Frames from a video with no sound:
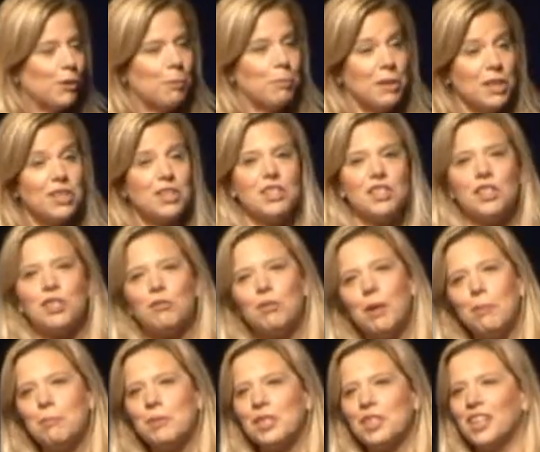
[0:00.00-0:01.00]
be the
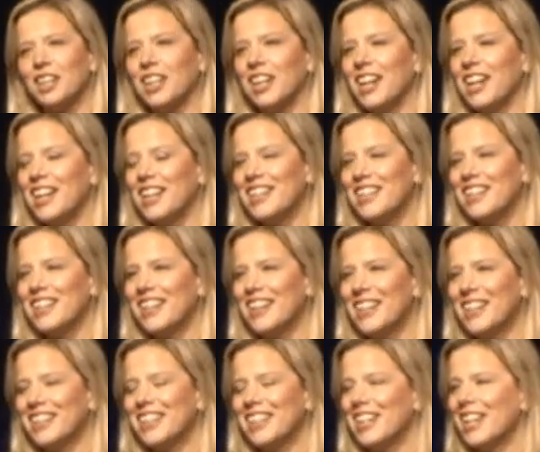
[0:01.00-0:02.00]
disruptor. And
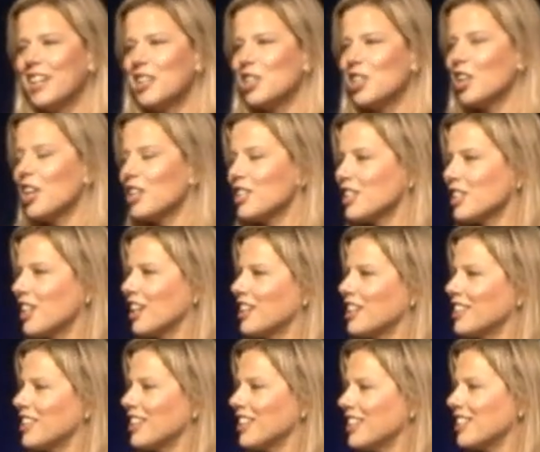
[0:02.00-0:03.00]
on the HR side
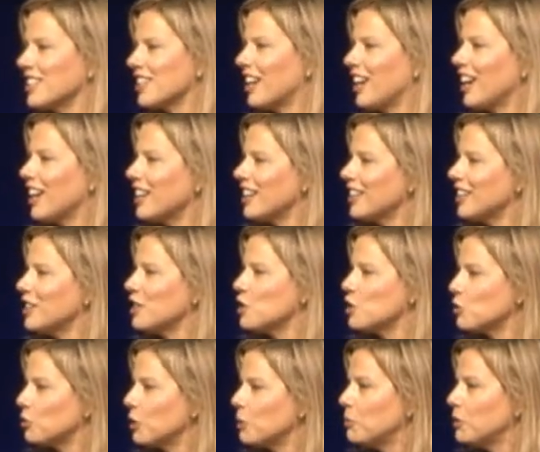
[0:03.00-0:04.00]
of things, I
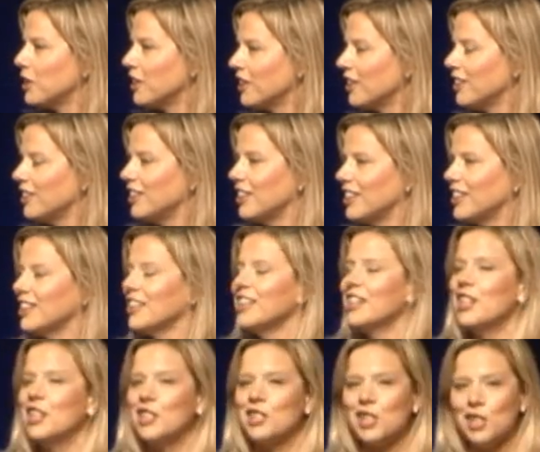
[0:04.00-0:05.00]
enjoy being on the
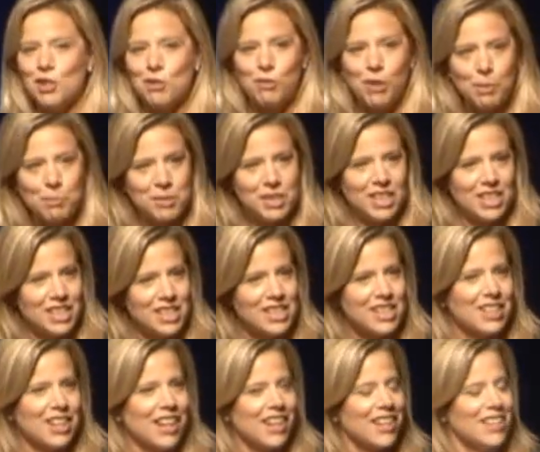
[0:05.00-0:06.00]
disrupting
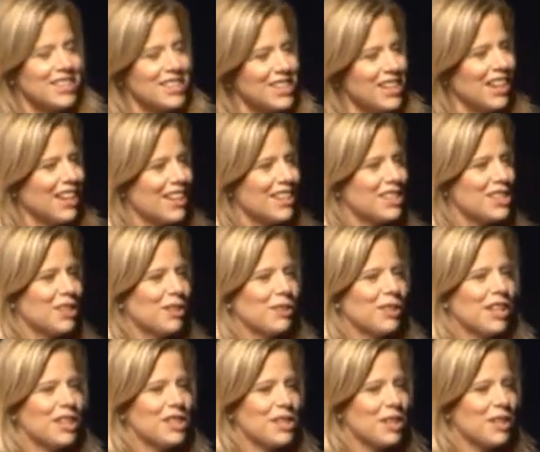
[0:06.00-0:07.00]
side. So
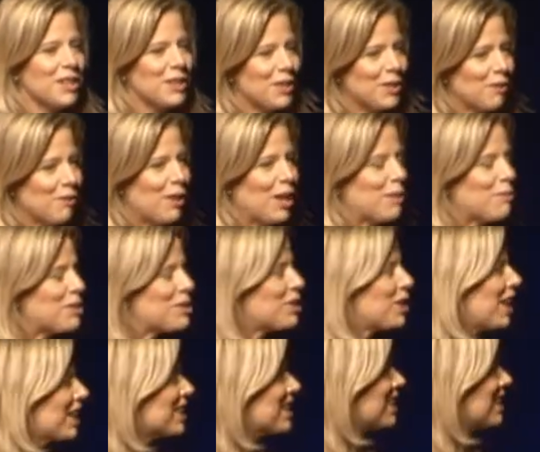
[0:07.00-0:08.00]
that's why I'm
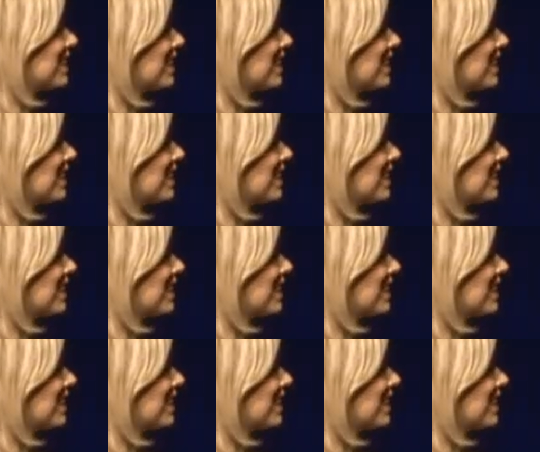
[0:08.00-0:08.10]
attracted